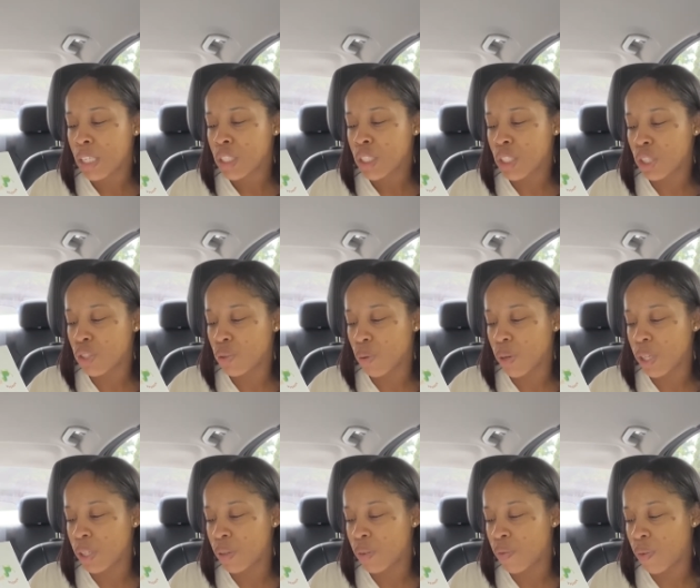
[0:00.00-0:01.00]
to join
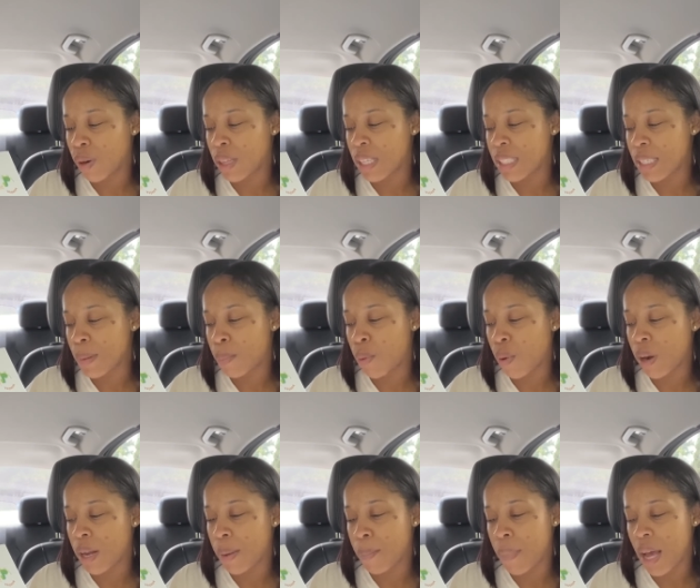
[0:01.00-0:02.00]
you for this
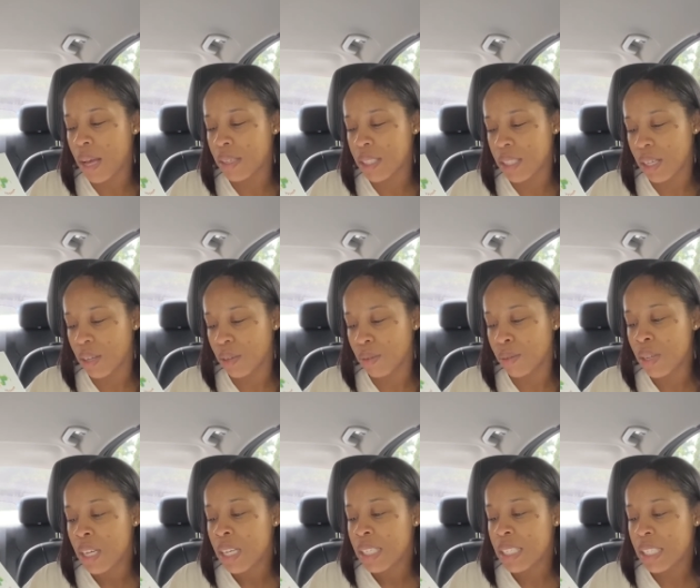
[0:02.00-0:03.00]
important milestone,
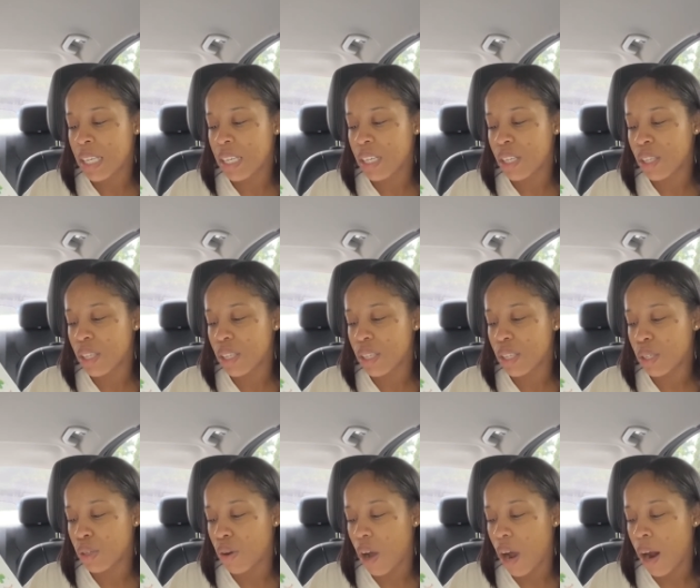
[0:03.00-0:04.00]
sending
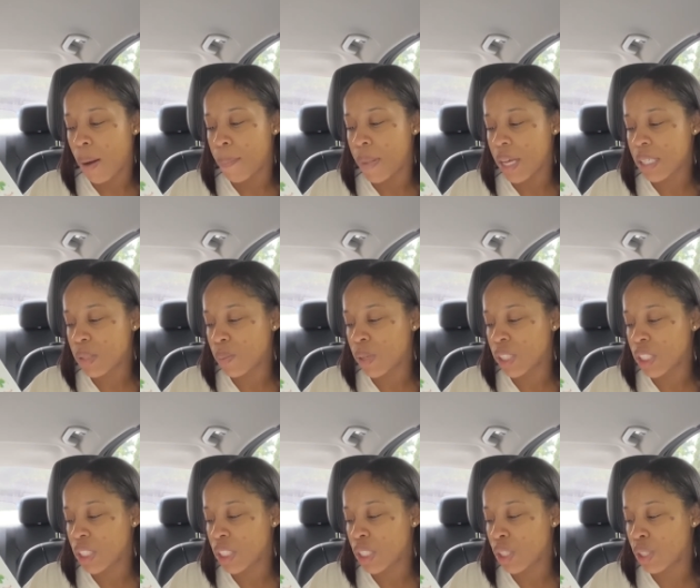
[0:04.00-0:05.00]
you our best
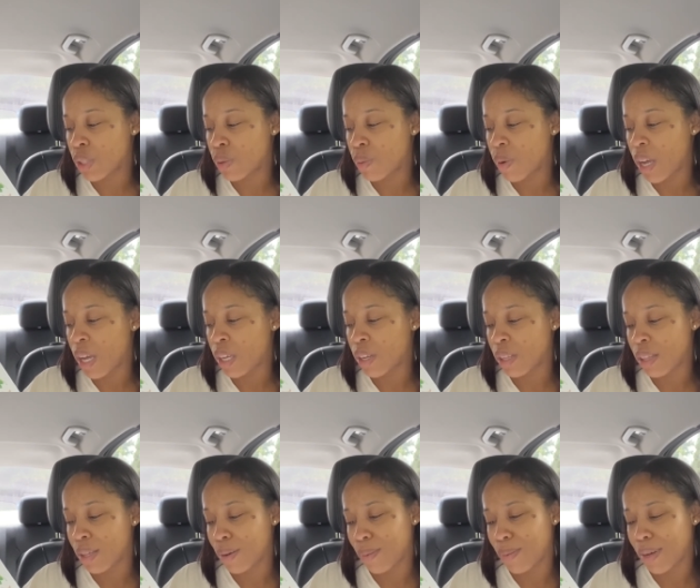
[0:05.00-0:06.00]
wishes to you and your
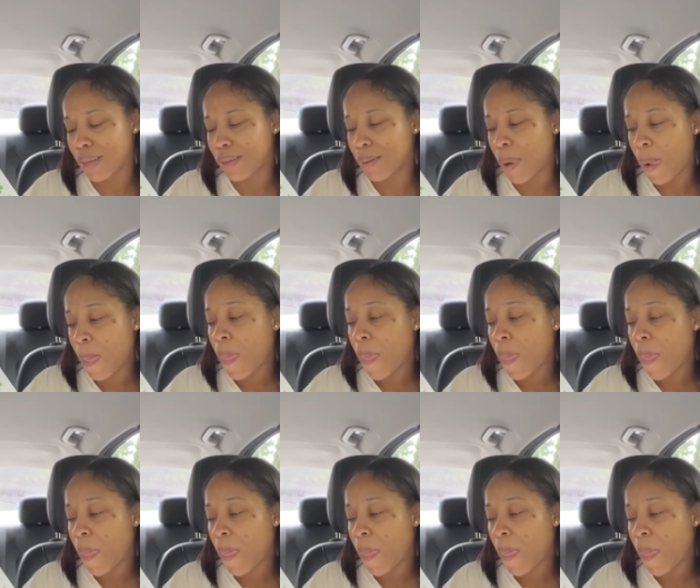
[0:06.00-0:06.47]
little one.